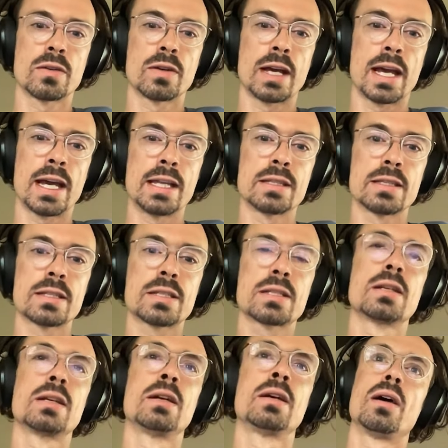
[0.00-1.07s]
hence
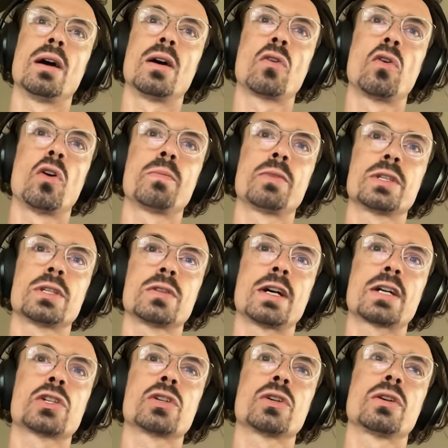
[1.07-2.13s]
a corporate
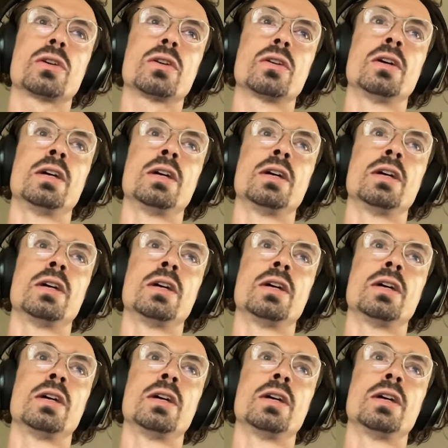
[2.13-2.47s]
structure